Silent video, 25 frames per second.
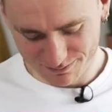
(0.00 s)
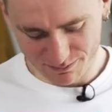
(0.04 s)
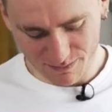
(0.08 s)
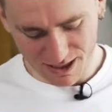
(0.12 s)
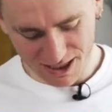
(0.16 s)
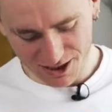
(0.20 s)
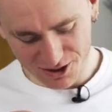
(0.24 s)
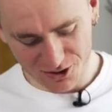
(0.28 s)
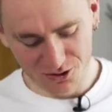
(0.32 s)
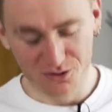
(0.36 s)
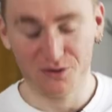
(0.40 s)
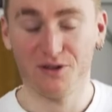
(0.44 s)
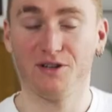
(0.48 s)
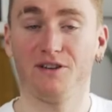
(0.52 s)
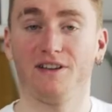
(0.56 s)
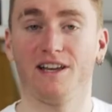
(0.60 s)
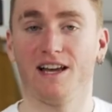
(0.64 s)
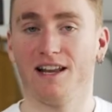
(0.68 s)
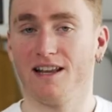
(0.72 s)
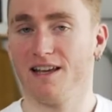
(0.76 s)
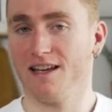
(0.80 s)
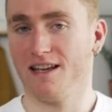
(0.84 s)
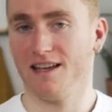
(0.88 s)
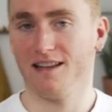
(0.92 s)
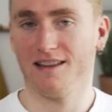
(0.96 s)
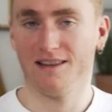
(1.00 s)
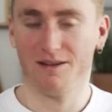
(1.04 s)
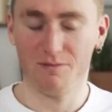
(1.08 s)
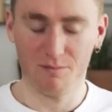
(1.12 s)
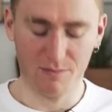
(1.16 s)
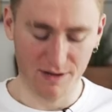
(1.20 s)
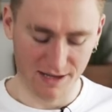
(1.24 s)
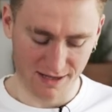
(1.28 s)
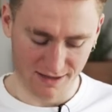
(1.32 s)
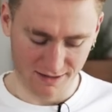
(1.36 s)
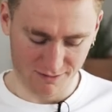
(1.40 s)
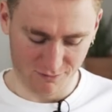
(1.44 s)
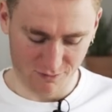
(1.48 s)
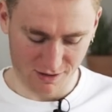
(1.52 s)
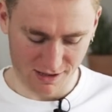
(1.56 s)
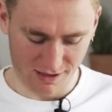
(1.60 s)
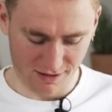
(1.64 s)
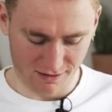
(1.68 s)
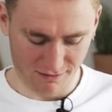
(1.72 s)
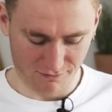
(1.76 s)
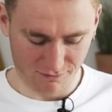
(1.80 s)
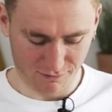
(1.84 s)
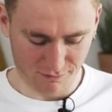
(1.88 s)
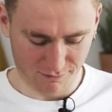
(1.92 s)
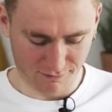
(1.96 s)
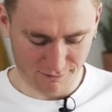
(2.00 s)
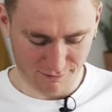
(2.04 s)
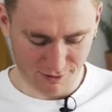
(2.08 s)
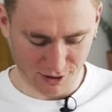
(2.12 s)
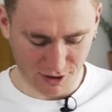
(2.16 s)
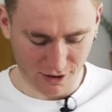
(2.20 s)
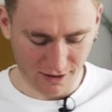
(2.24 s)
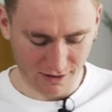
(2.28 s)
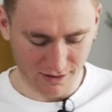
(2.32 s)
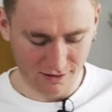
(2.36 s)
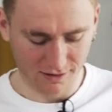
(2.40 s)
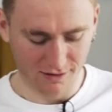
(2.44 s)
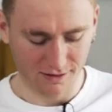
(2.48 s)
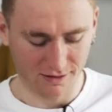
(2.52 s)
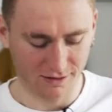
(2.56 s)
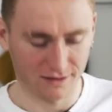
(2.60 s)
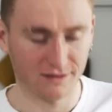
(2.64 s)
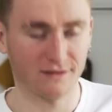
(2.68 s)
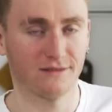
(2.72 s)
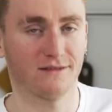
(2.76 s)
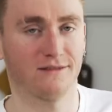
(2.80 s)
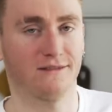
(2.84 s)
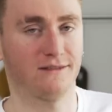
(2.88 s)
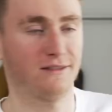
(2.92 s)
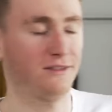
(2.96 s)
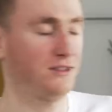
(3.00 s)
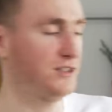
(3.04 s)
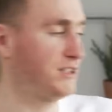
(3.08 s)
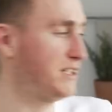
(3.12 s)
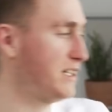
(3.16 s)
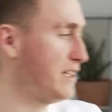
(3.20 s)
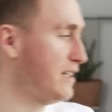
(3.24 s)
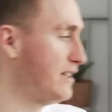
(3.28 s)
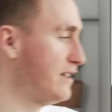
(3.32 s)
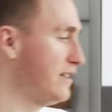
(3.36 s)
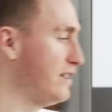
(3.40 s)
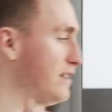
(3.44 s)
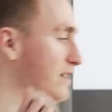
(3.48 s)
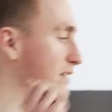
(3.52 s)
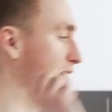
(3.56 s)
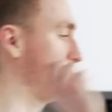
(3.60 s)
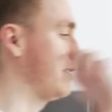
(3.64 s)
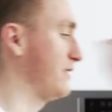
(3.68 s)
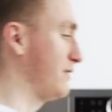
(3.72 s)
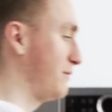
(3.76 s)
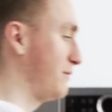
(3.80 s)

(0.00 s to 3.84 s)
Make sure you get it in the bin when you chuck a seedy